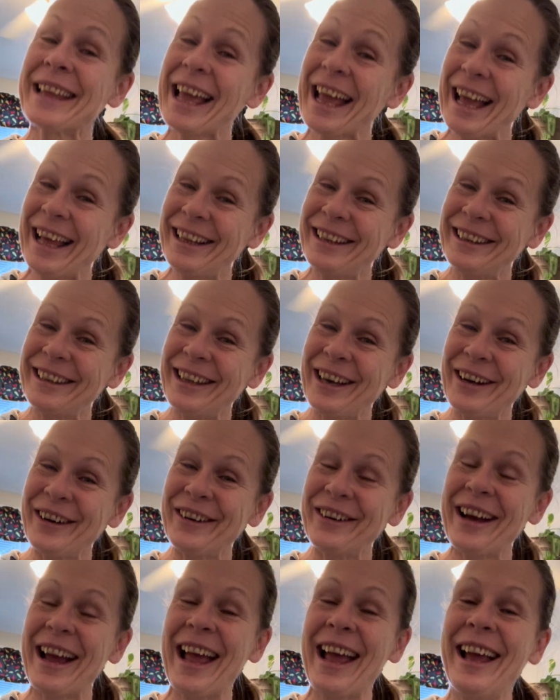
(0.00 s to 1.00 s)

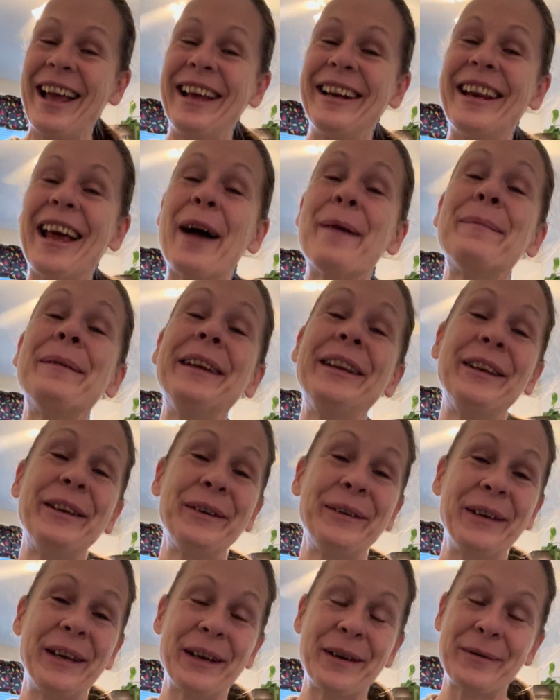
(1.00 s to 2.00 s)
Hello and Happy New
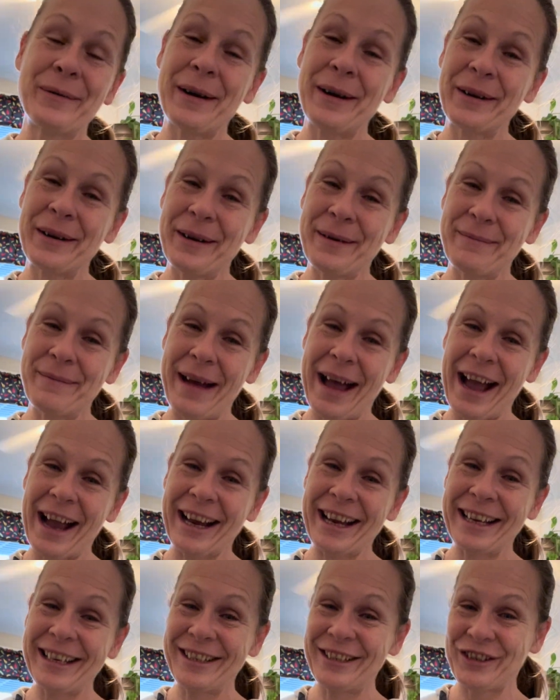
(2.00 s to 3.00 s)
Year. Welcome back.
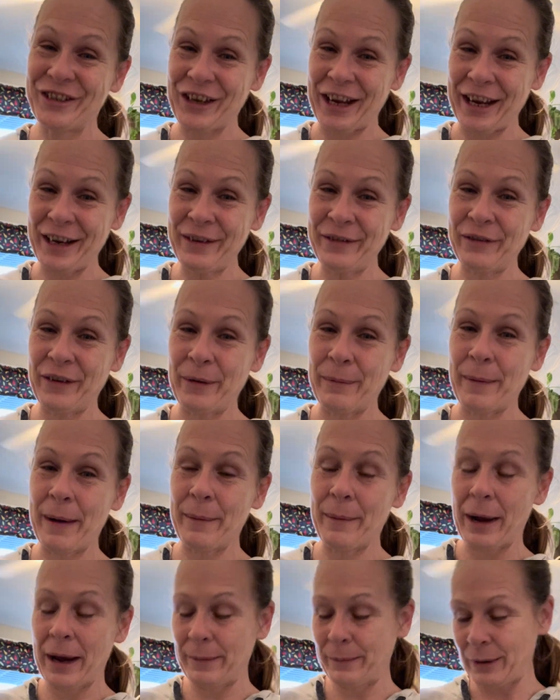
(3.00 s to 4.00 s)
It's Jen from My
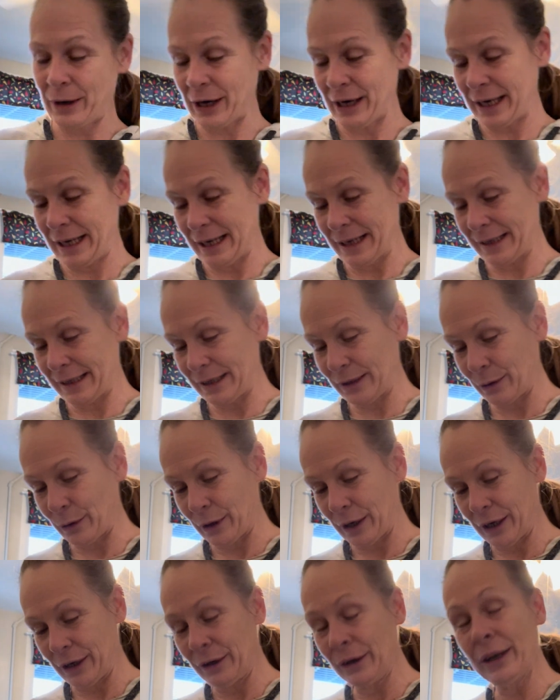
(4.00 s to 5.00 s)
Mind, Body and
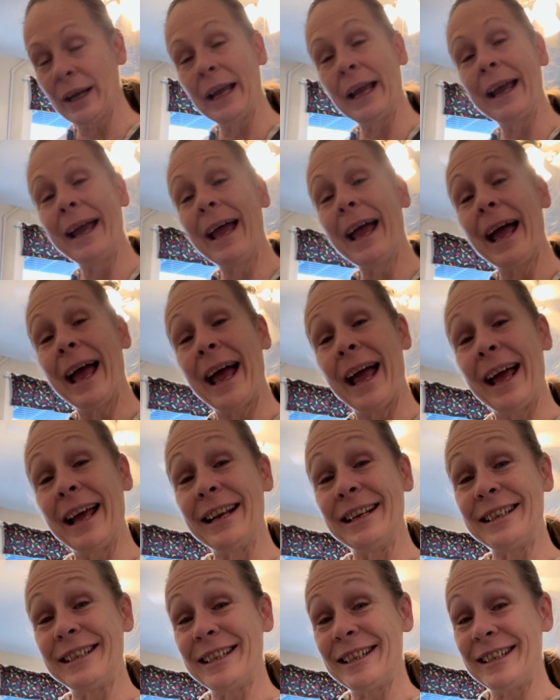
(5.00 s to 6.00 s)
Soil.
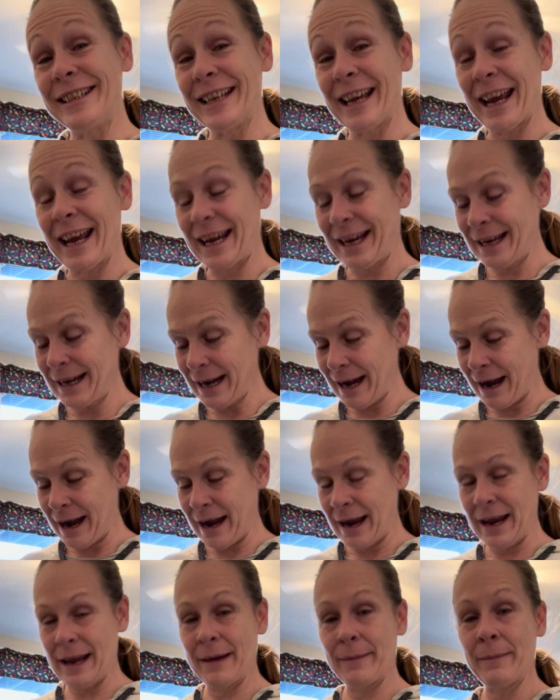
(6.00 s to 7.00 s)
And today I
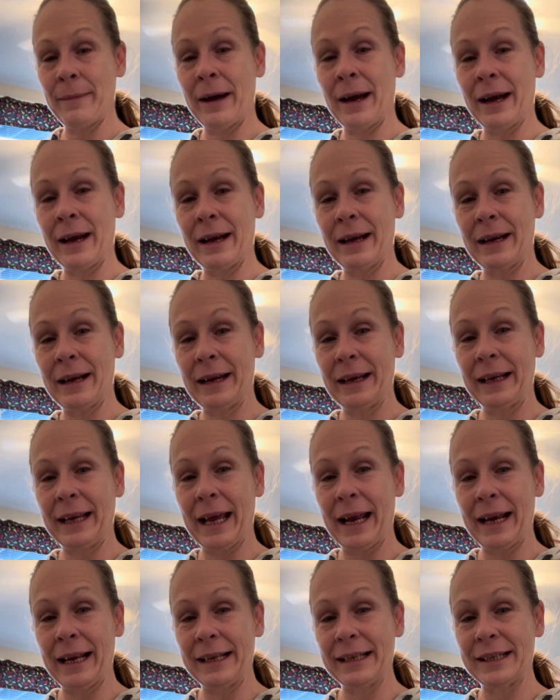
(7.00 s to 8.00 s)
am
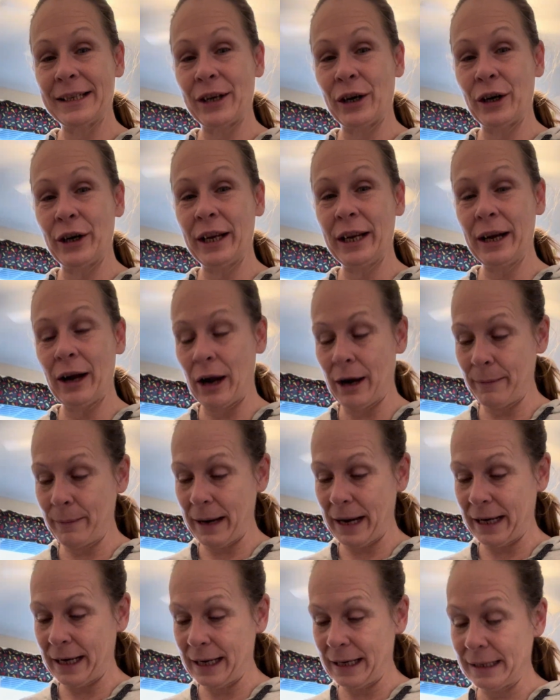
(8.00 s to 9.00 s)
getting started on
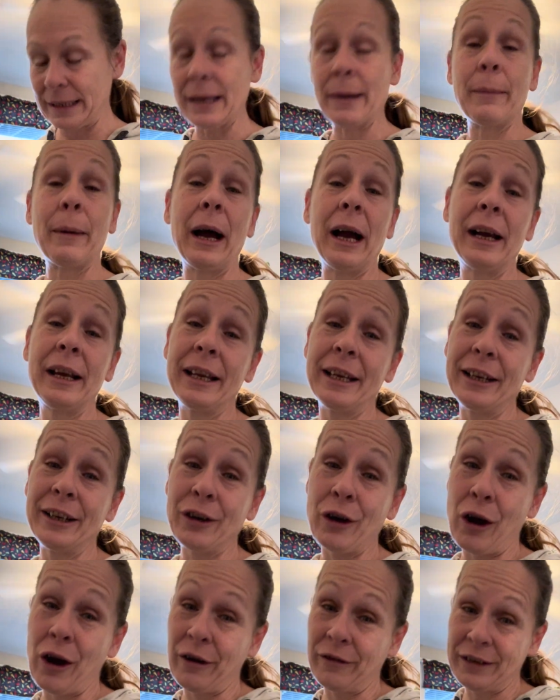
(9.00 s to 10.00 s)
making some onion
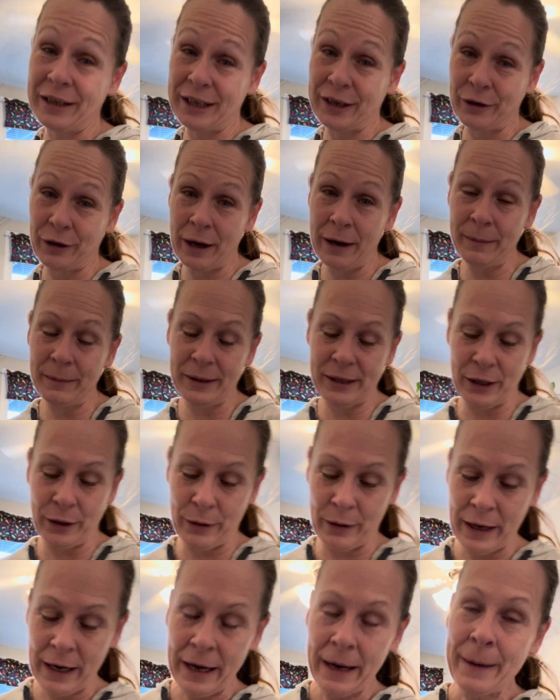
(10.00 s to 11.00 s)
cough syrup.
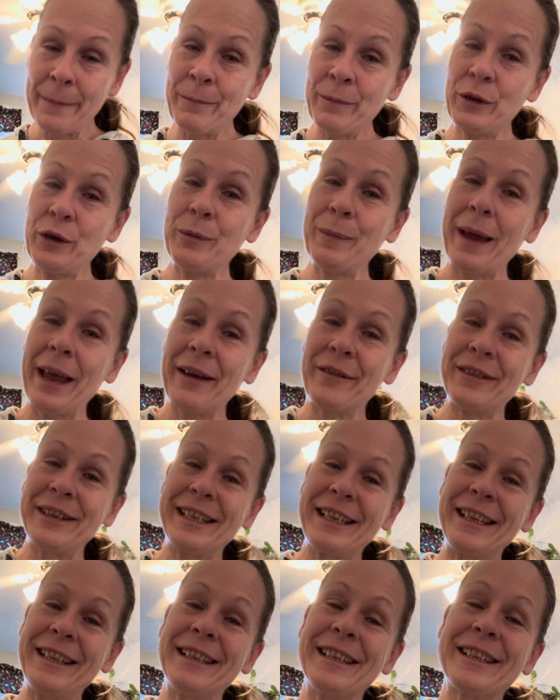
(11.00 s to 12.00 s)
So you may have
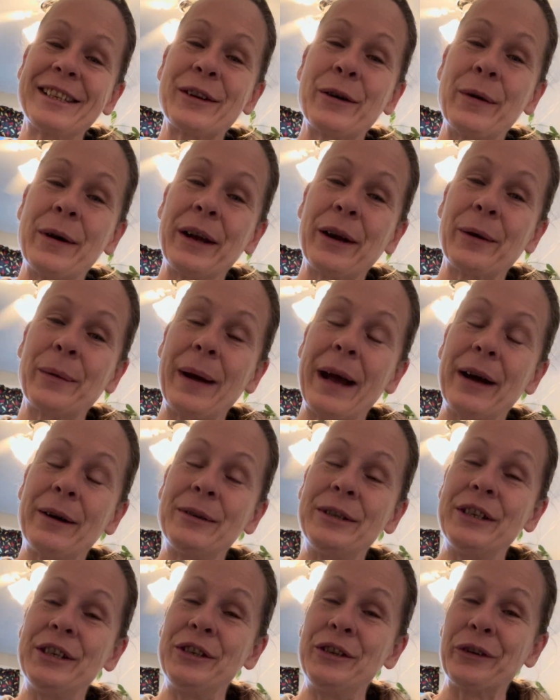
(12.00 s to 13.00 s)
seen this going
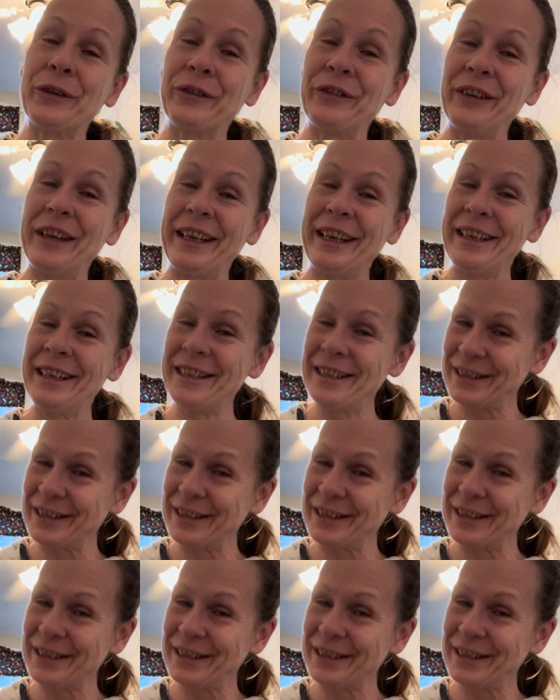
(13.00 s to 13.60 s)
around in your feed.